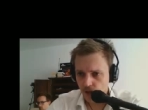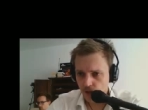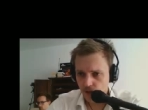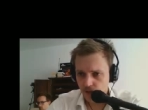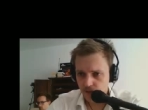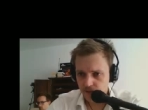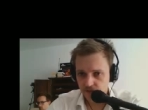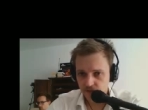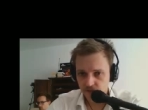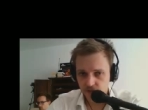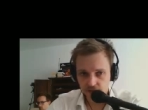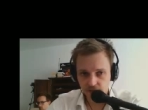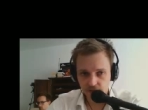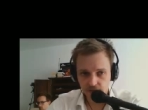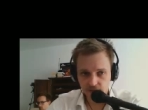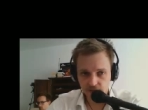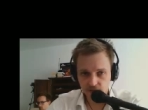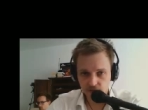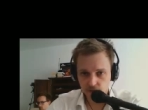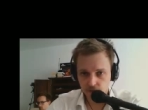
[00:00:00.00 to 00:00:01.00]
Definitely
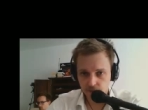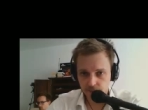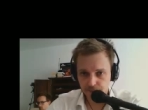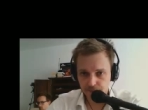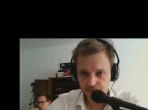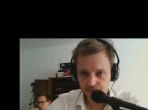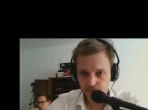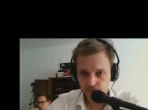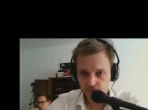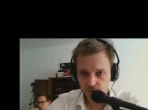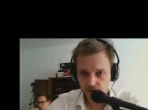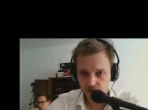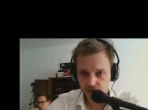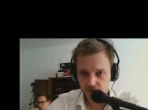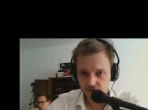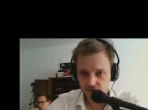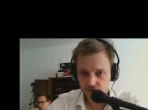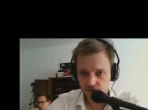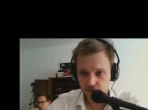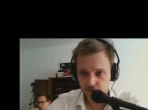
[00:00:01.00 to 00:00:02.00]
think so.
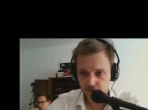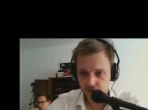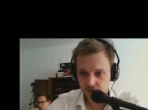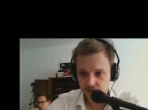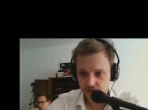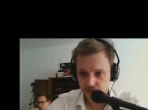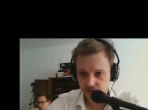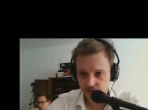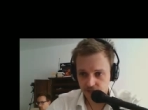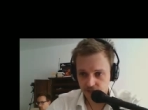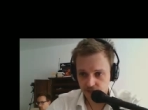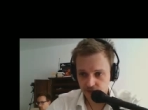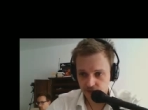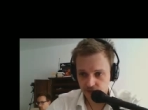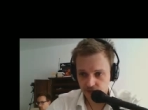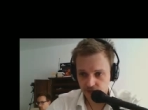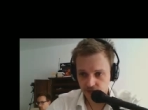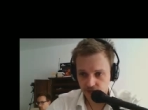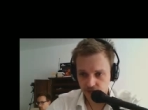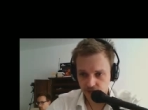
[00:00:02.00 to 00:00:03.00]
After this new
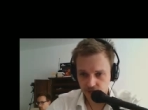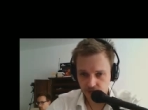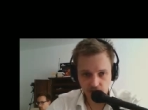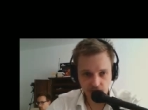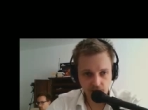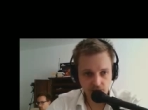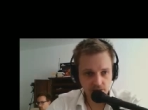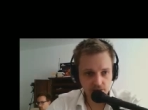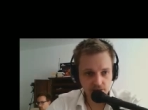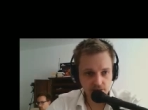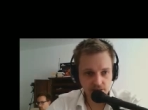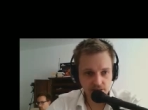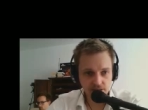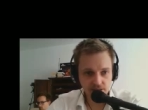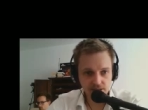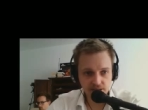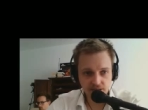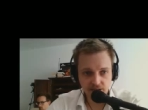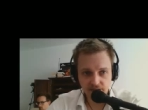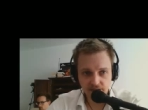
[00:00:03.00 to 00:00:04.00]
set,
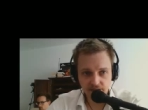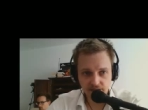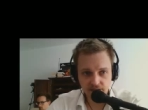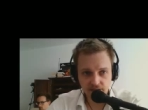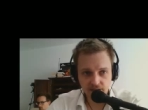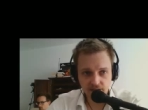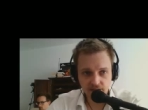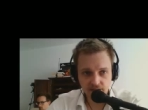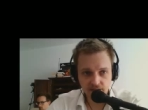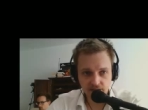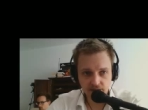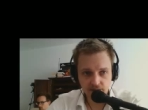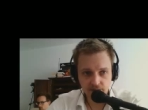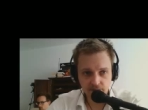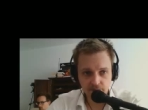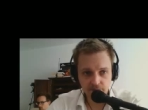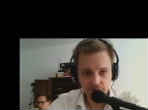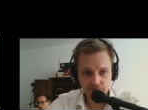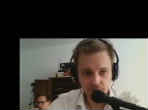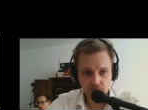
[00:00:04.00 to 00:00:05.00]
this guy,
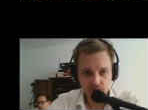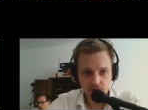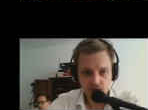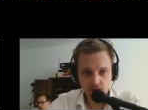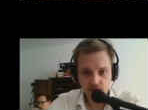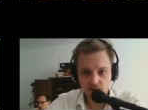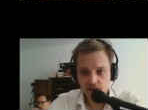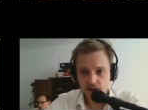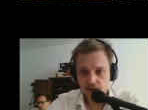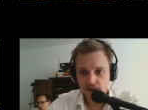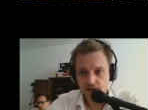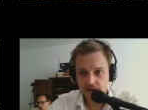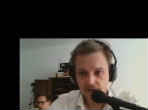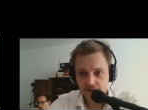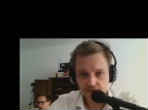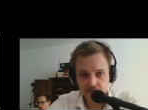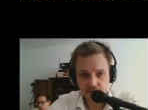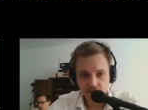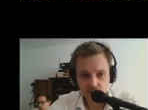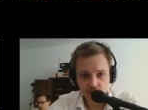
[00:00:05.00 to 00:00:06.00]
5
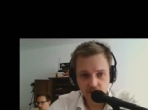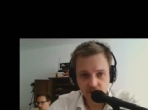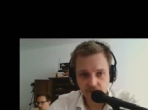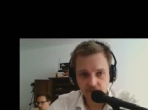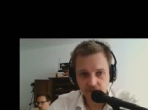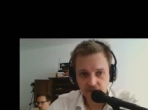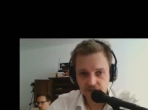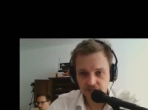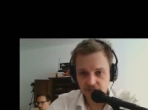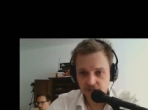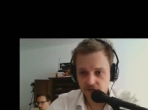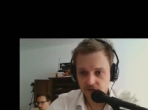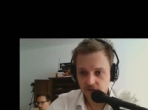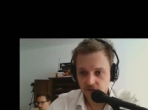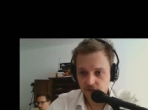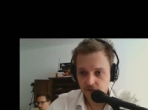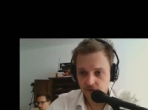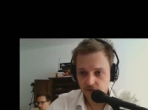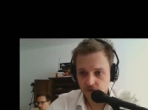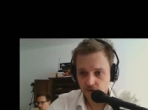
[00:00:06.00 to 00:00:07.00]
mana
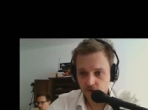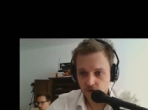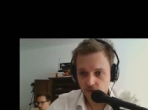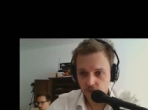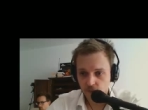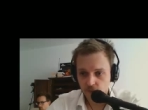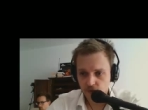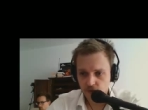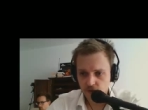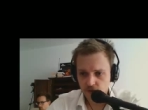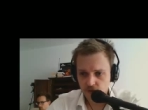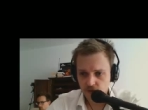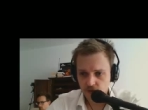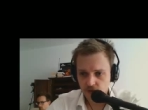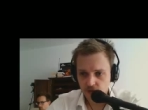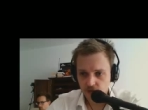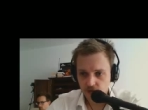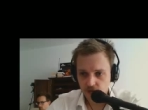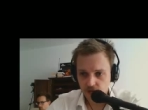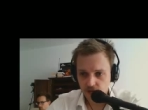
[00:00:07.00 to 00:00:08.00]
3/7 for rogue,
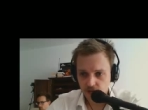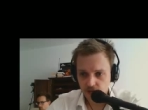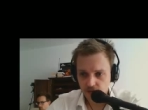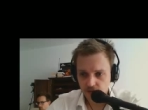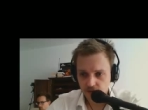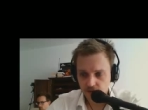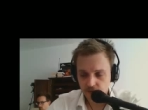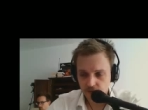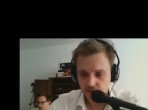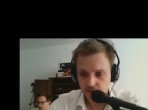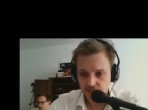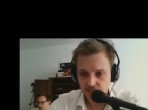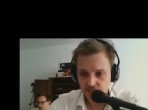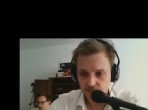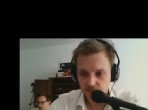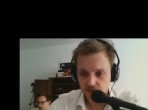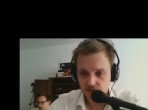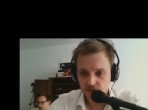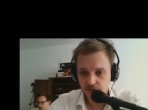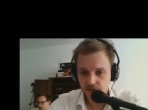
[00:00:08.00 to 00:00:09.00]
which
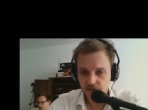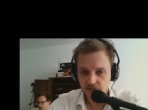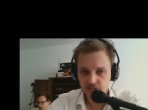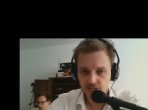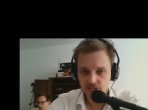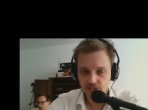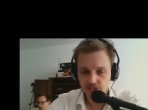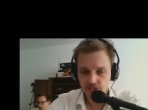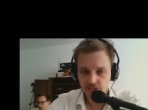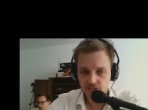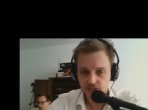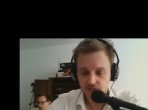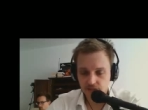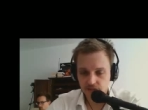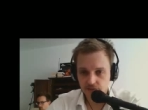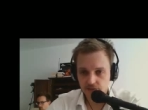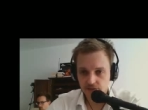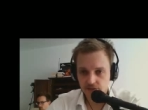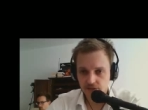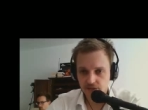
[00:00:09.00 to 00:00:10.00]
can become a
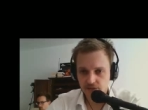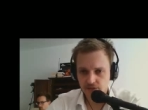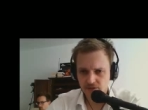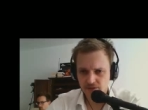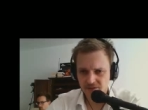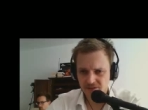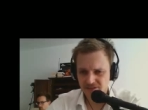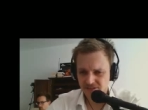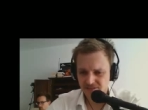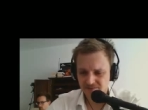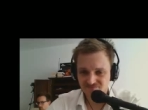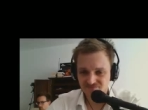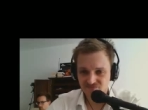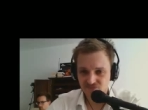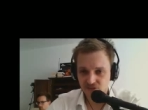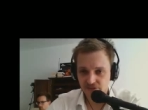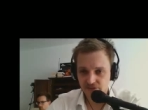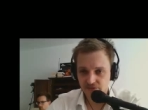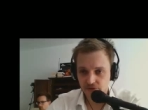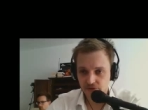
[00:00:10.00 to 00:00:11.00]

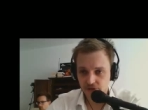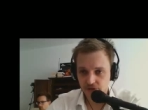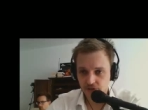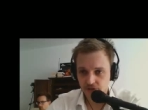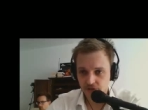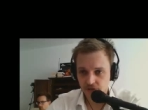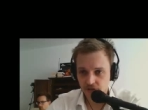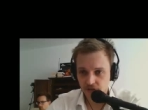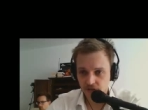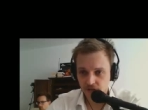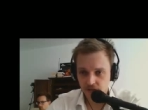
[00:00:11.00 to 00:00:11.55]
6/7. Not very good.